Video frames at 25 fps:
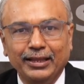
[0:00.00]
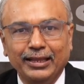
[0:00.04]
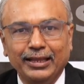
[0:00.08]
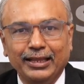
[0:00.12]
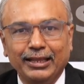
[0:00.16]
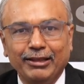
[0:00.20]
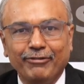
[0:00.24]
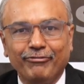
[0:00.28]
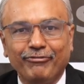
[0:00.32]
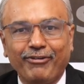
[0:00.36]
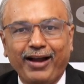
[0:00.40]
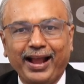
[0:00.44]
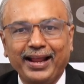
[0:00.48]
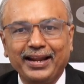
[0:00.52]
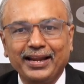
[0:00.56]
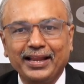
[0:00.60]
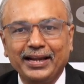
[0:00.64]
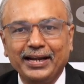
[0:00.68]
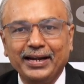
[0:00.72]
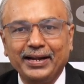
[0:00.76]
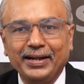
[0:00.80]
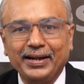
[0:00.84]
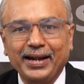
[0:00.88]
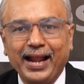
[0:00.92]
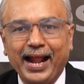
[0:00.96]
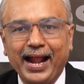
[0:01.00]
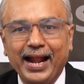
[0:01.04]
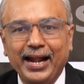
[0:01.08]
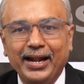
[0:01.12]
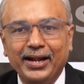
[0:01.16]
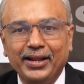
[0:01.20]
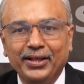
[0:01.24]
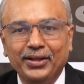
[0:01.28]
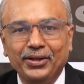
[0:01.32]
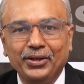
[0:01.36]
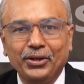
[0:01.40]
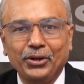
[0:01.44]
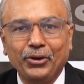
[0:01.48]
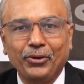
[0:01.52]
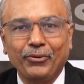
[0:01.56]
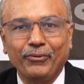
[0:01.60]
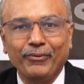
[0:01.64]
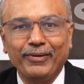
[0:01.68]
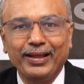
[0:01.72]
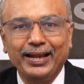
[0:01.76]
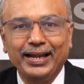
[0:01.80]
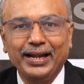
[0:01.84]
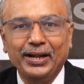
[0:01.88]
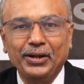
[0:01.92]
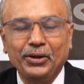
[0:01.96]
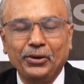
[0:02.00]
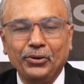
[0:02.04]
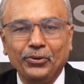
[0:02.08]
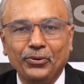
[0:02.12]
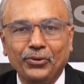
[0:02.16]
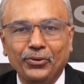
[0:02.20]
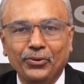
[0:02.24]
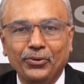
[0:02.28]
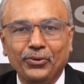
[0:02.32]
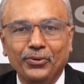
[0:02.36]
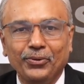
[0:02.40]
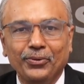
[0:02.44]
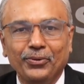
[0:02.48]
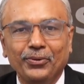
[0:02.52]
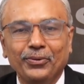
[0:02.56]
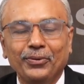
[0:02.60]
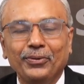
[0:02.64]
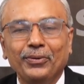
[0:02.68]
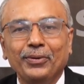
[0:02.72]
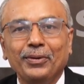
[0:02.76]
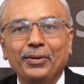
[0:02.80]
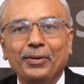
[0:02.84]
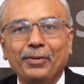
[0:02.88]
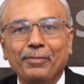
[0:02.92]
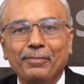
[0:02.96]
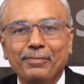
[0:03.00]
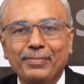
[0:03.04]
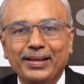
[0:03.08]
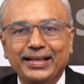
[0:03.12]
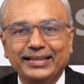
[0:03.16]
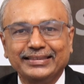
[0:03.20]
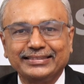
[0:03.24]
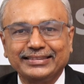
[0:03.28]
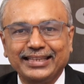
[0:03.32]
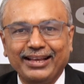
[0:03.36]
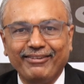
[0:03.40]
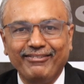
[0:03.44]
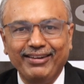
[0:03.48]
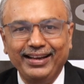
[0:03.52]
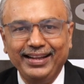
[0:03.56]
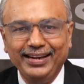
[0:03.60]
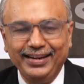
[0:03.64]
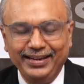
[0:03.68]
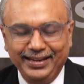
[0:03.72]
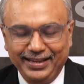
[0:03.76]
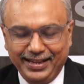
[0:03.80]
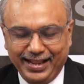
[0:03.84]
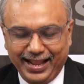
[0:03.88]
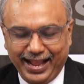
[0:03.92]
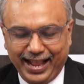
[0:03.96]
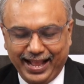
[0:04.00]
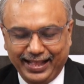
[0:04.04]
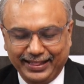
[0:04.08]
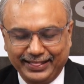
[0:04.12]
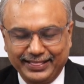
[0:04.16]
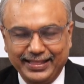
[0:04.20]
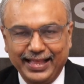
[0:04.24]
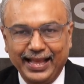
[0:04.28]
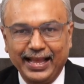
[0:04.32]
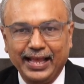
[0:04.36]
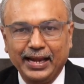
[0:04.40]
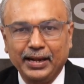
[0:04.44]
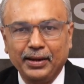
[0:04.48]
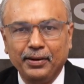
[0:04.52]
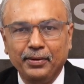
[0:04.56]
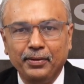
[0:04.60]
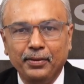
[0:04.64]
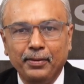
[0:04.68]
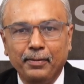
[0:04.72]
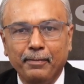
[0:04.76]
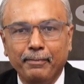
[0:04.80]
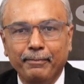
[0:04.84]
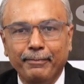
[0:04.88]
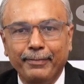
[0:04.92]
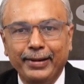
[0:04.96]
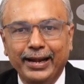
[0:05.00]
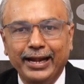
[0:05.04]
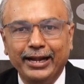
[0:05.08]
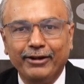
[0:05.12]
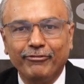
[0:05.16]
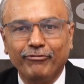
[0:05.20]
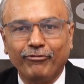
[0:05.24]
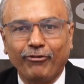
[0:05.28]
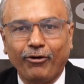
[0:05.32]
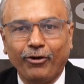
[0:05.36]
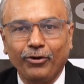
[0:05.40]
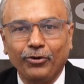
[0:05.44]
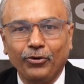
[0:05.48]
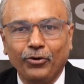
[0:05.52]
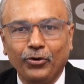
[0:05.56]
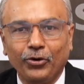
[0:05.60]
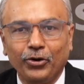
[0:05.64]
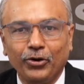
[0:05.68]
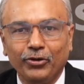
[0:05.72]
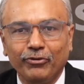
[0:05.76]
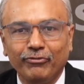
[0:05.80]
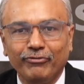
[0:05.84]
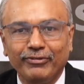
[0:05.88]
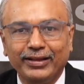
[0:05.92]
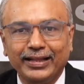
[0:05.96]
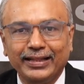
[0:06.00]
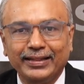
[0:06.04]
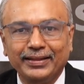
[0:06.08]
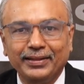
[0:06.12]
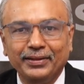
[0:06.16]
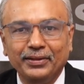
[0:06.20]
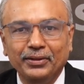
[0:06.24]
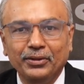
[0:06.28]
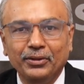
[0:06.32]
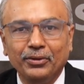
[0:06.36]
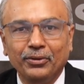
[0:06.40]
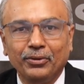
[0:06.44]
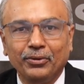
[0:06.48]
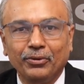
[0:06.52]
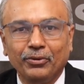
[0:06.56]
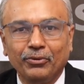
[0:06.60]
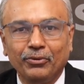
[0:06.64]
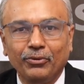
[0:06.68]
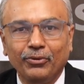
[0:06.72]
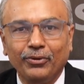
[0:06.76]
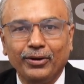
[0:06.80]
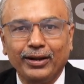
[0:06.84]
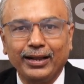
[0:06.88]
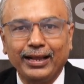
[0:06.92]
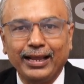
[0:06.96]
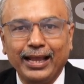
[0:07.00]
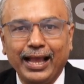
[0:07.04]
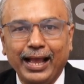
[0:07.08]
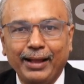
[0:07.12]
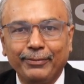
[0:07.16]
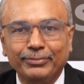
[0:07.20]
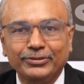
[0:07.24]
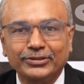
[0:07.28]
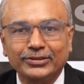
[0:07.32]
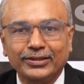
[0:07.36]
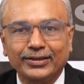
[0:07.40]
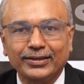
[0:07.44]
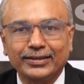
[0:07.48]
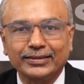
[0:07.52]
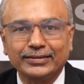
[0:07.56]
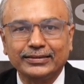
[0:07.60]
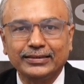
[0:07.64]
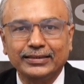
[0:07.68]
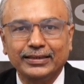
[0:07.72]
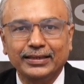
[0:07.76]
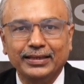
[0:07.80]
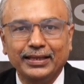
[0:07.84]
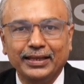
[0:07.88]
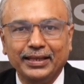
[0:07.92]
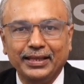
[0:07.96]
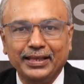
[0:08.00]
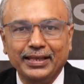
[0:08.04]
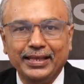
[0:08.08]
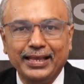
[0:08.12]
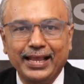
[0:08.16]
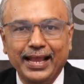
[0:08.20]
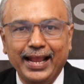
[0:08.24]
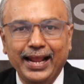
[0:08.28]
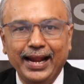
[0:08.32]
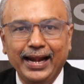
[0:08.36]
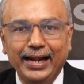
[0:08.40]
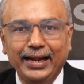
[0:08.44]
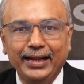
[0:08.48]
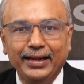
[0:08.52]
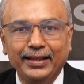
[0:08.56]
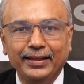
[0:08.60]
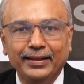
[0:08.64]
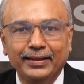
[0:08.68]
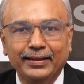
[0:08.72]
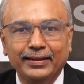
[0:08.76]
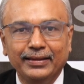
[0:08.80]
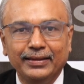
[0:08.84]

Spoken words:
He finally tried queen into b7 and then mate followed with rook captures e8,